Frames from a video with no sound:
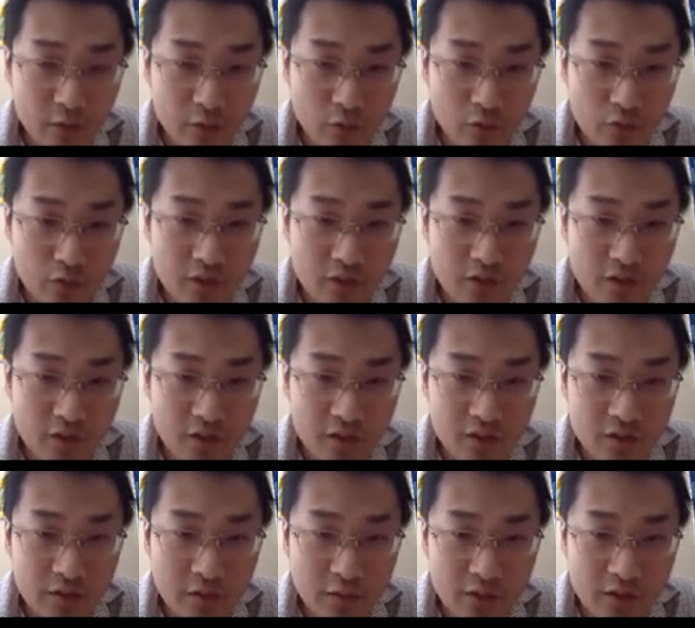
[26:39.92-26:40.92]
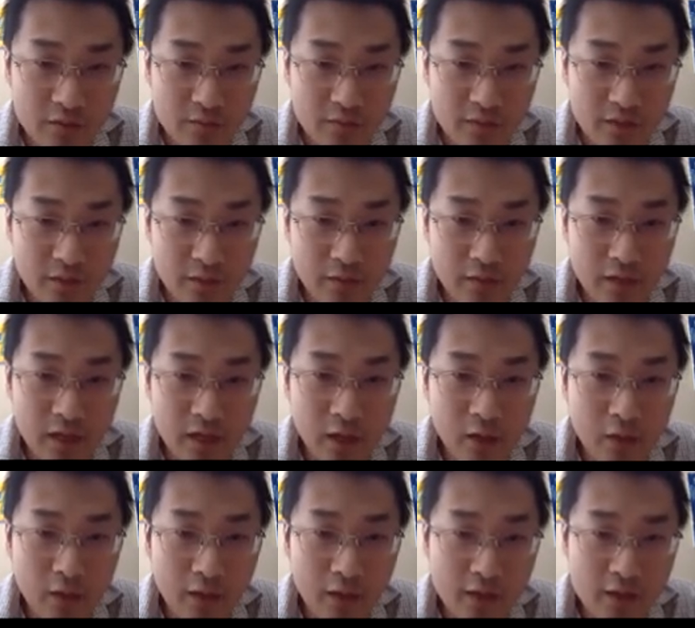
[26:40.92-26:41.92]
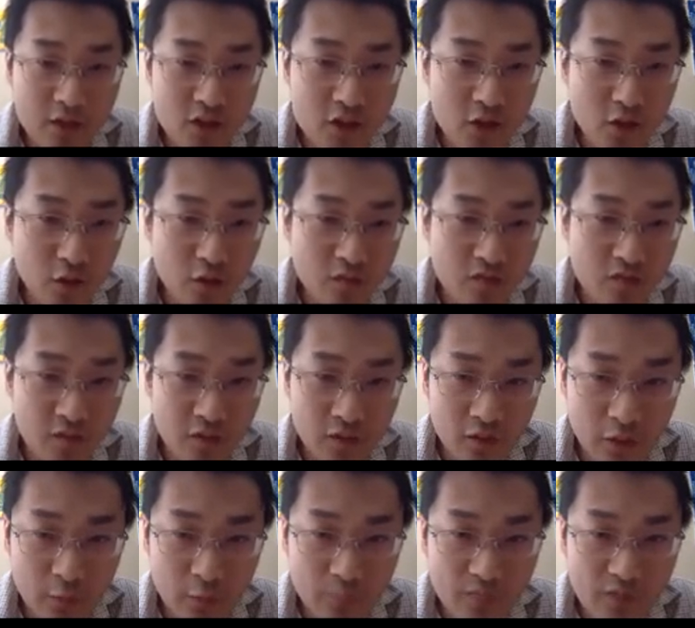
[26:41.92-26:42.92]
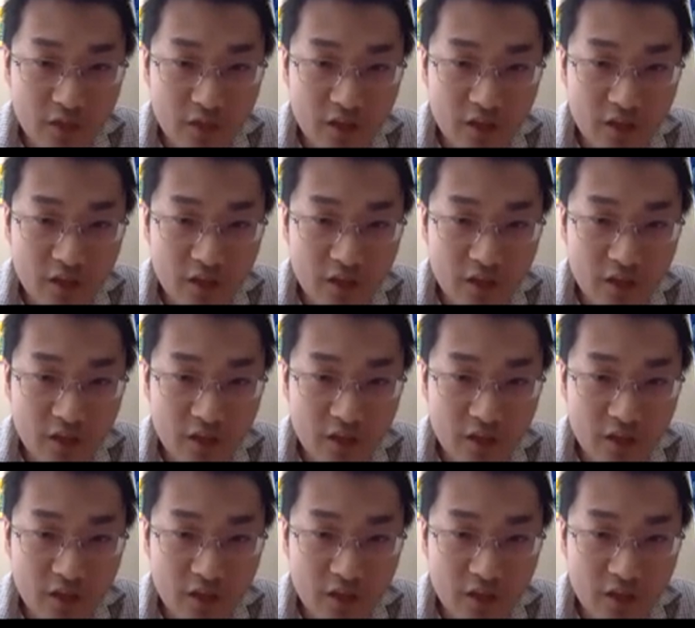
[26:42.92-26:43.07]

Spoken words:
quickly explain how I show the